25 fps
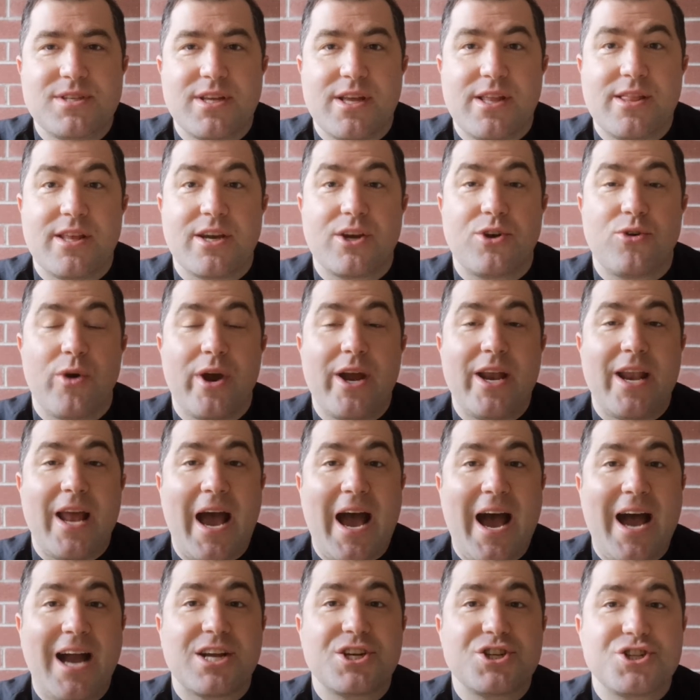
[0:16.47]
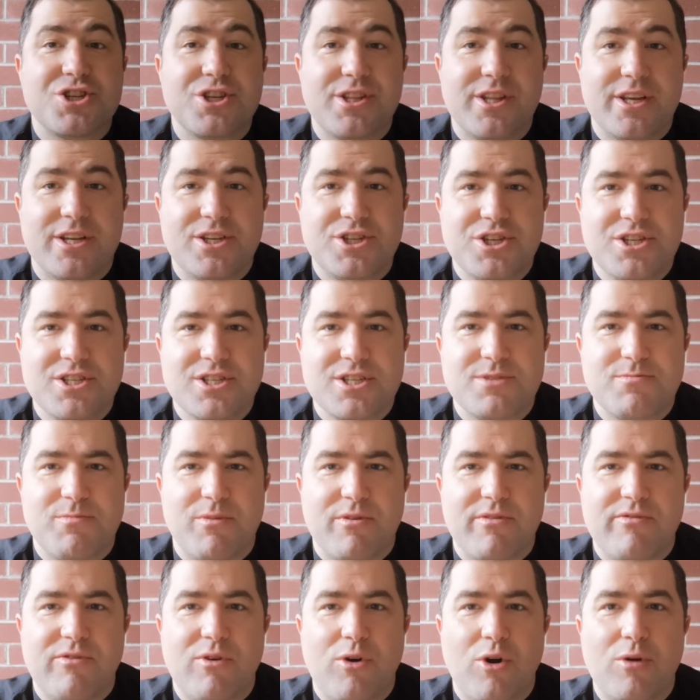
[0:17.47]
than the great action that Jesus
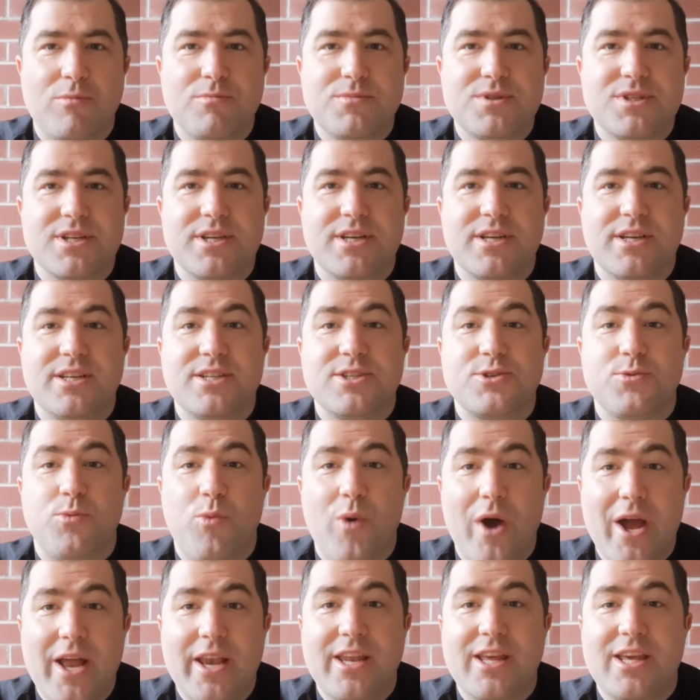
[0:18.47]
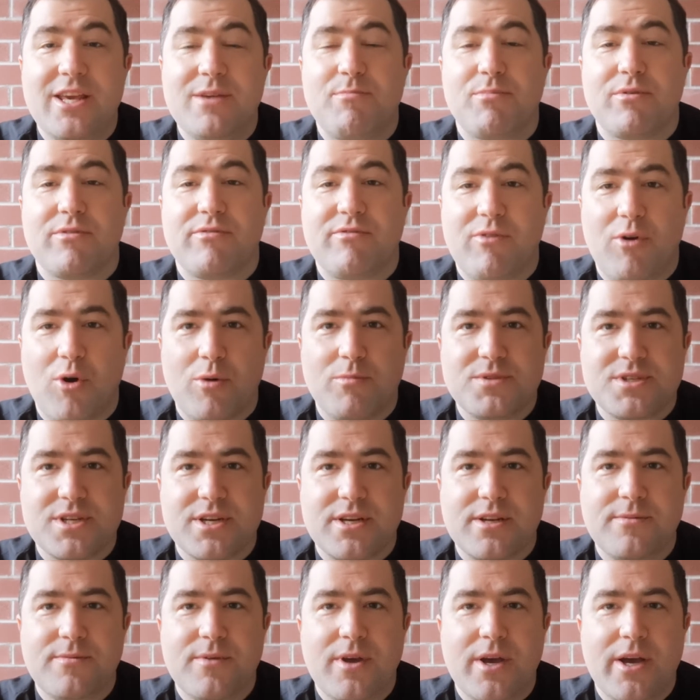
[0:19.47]
performs is when he performs
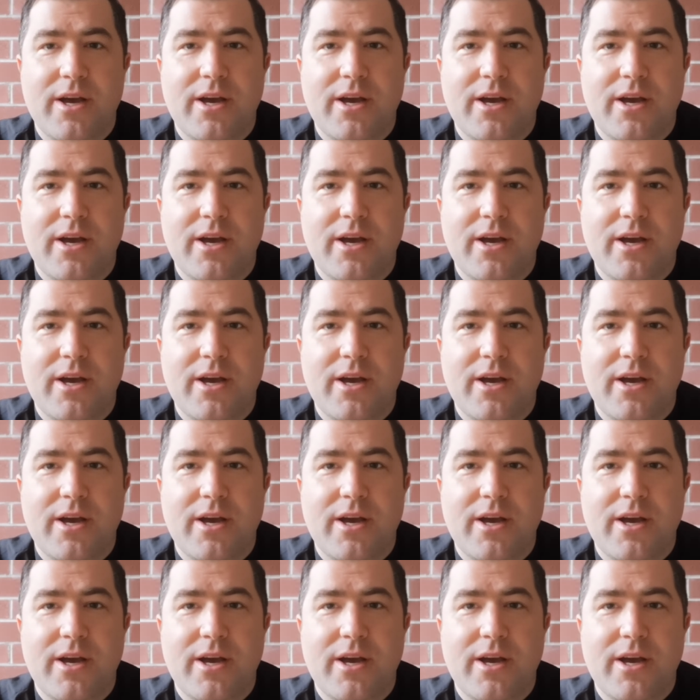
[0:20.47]
it.